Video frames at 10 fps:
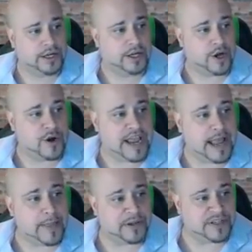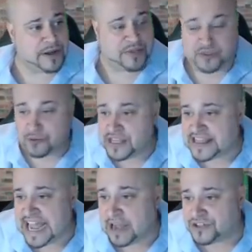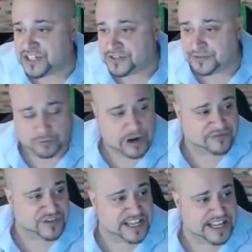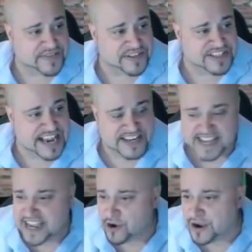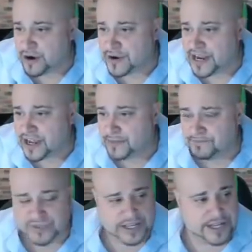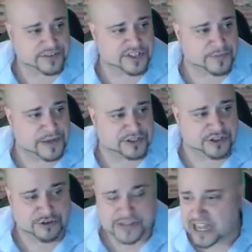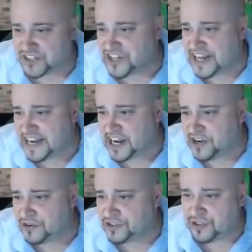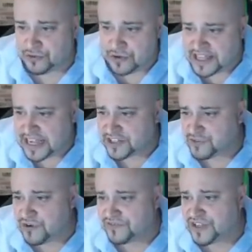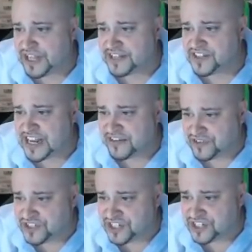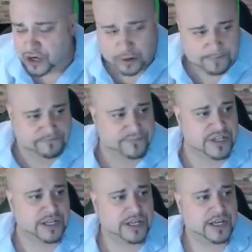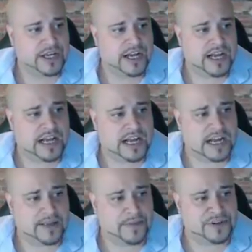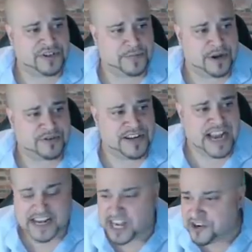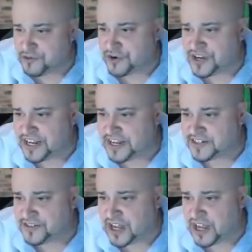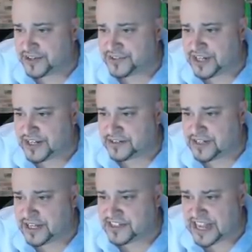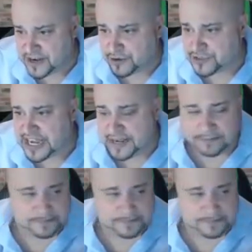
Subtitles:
Okay, there's about 3,000 roughly in the San Diego area. There's about 2,800 to 3,000 roughly in San Francisco. There's about 900 in San Jose.